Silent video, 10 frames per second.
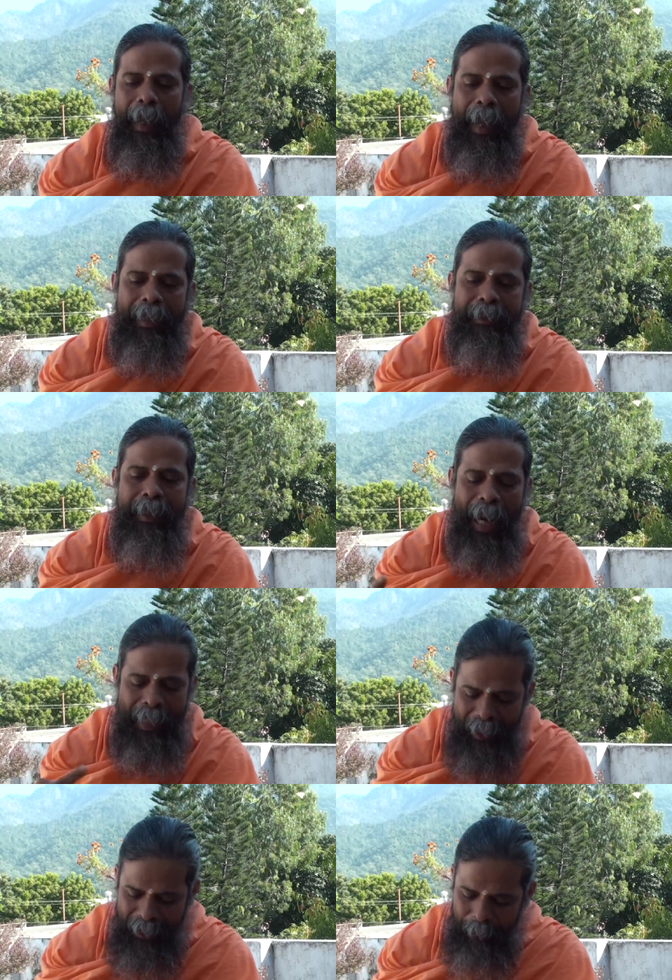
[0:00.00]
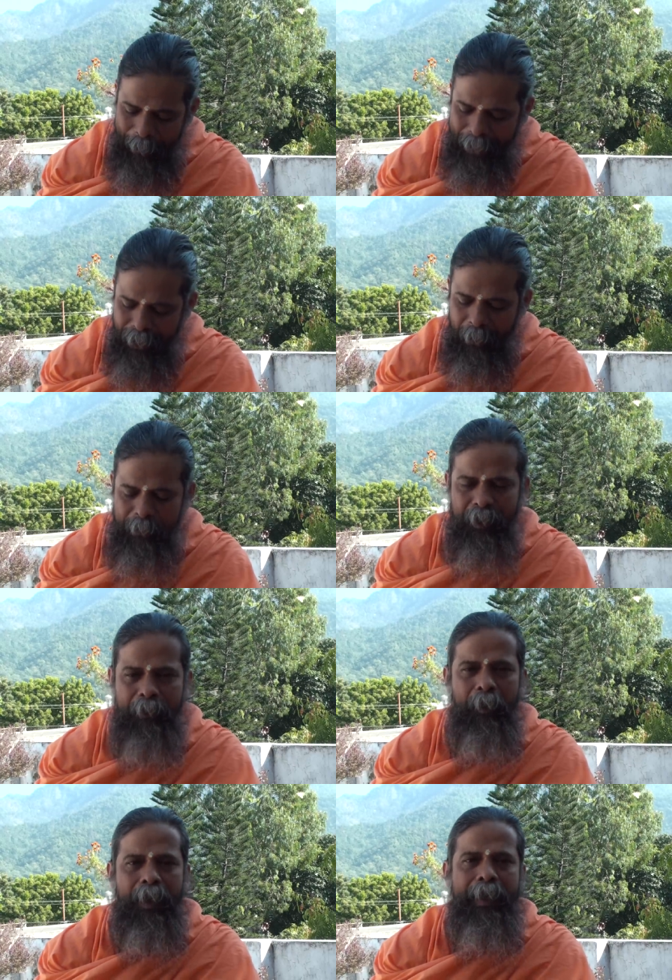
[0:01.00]
as the identification of
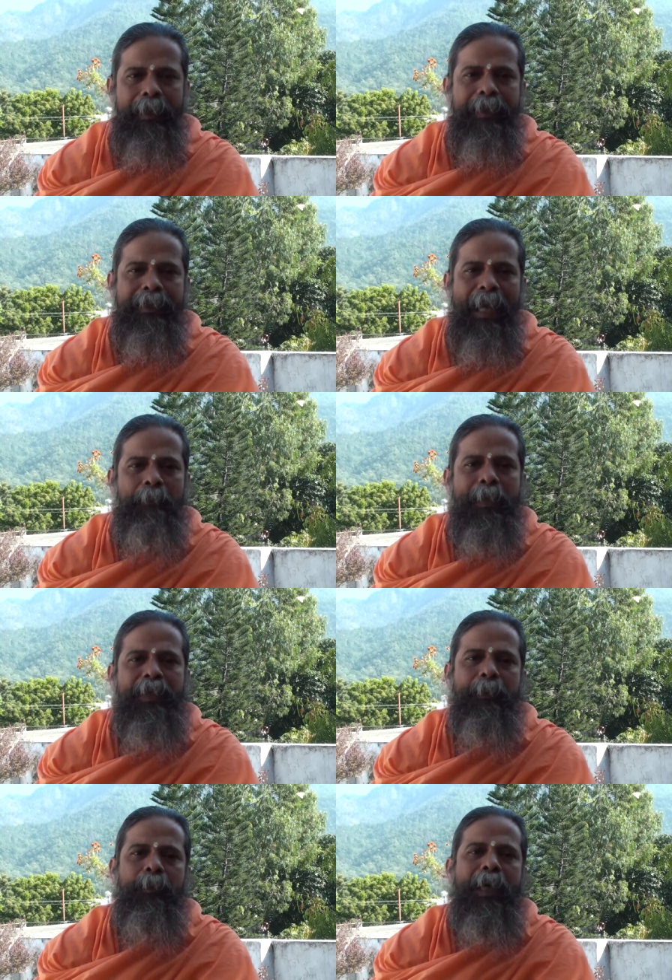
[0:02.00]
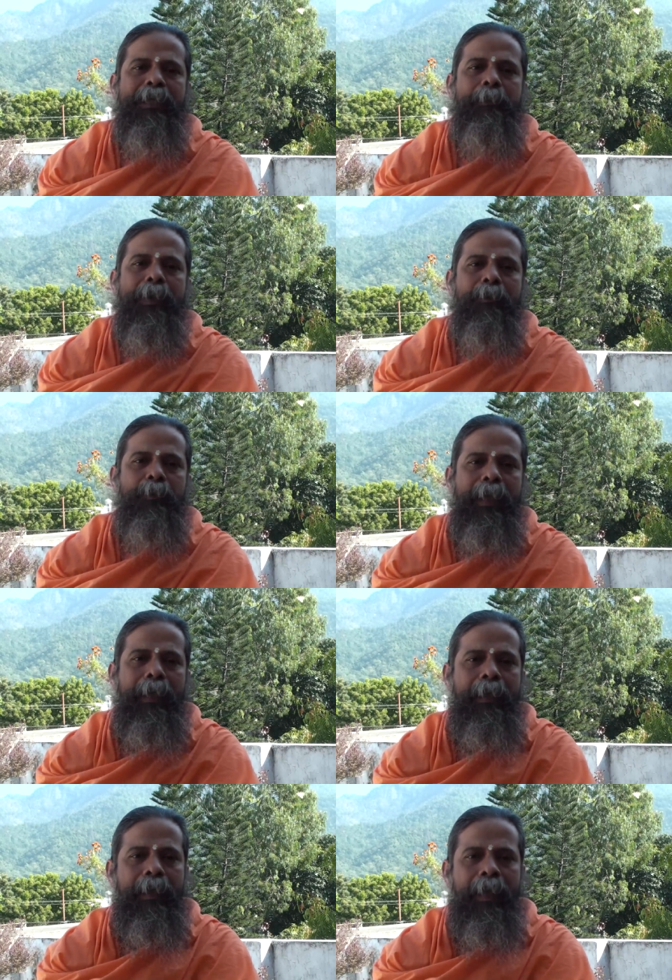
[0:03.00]
the body, the same principle has become the
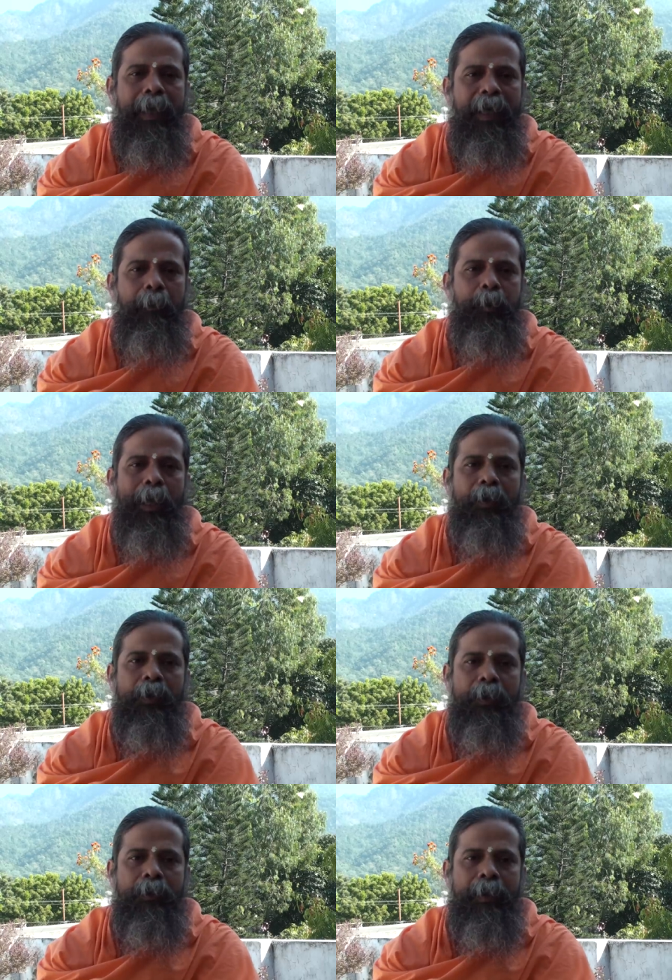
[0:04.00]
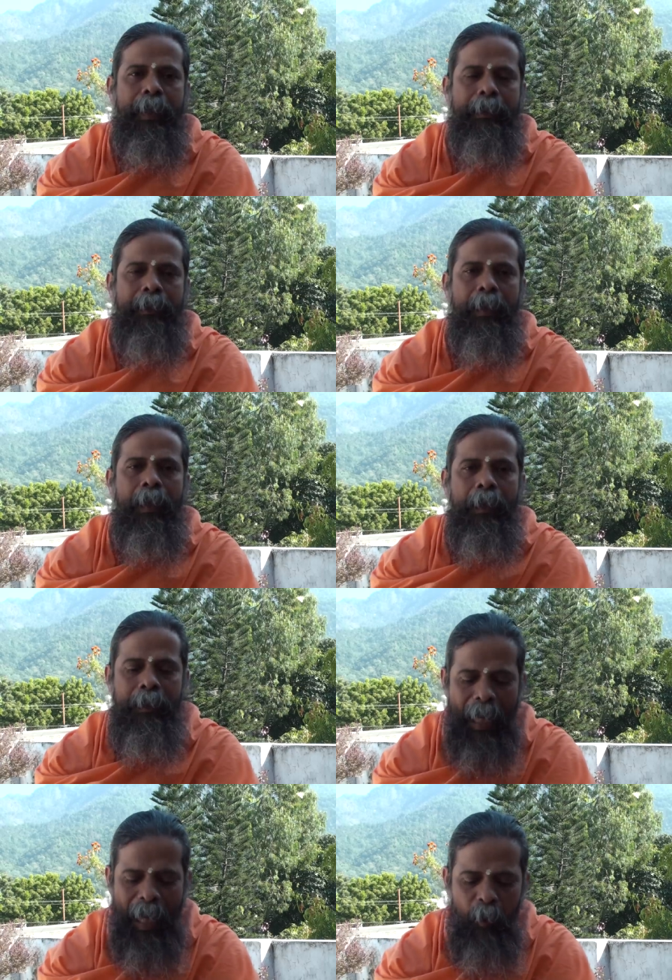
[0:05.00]
individual consciousness.
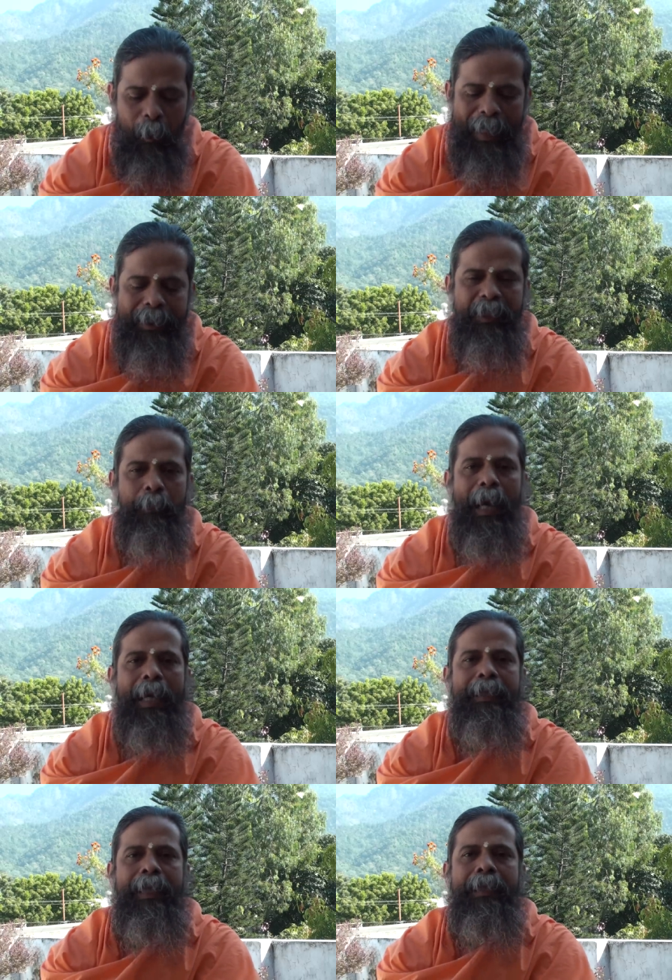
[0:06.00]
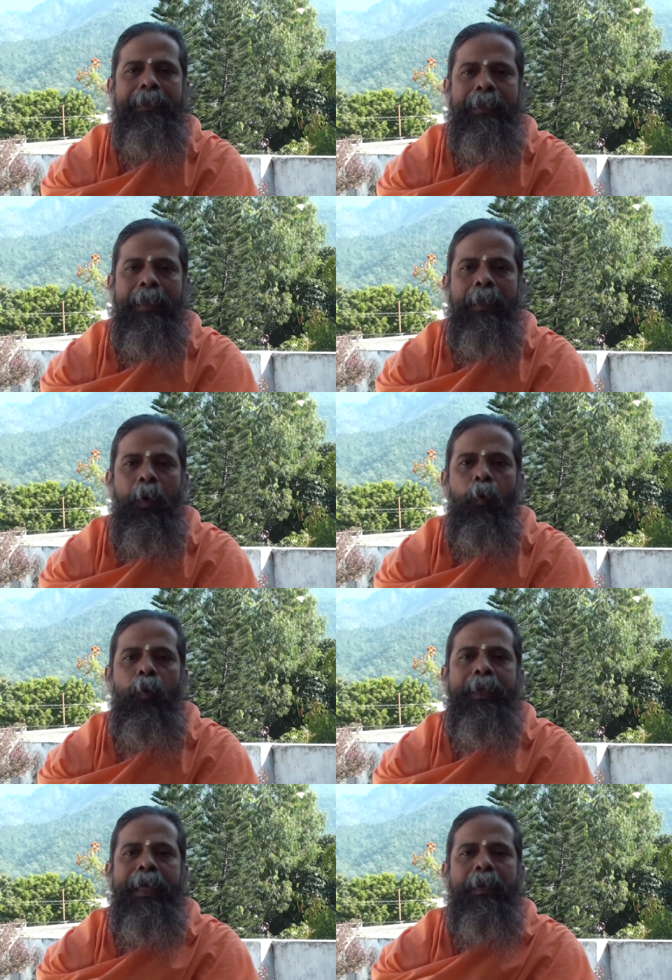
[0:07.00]
Now by this practice,
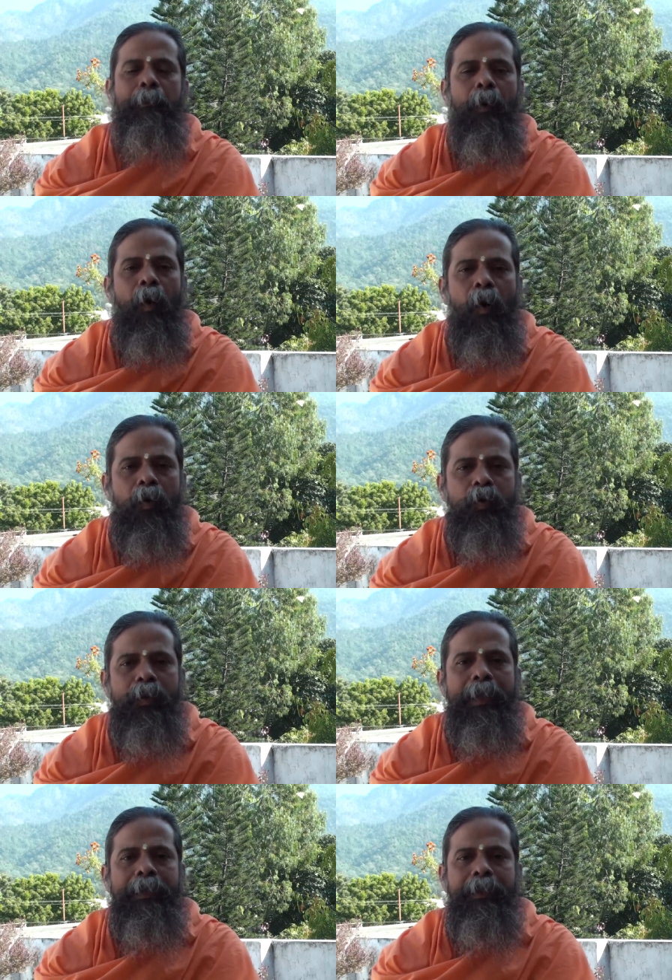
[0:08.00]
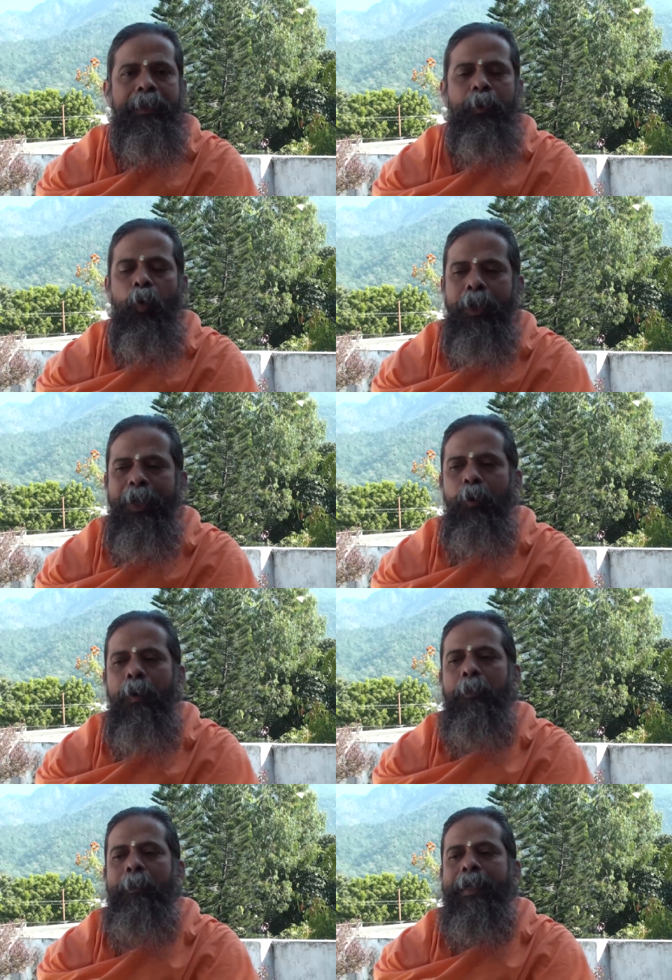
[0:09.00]
we can merge this. The yogic way
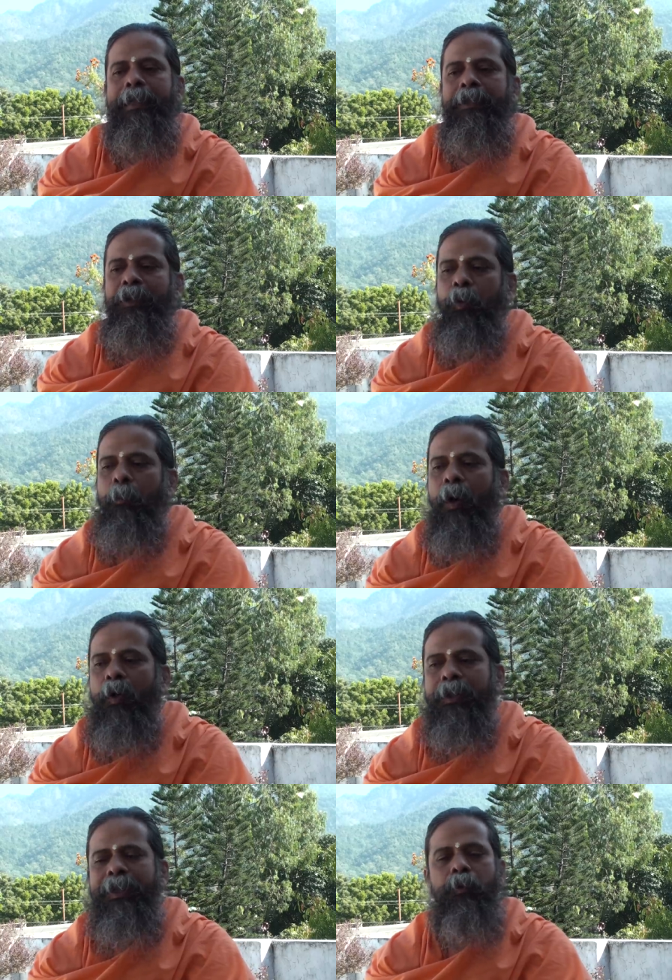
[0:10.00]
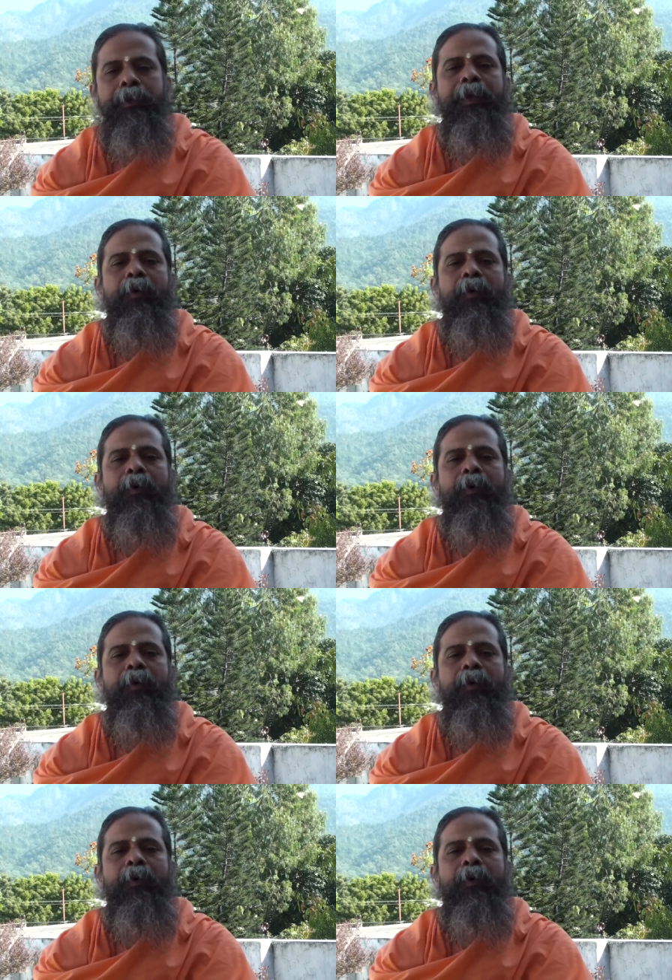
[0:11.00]
of practice is to merge it with the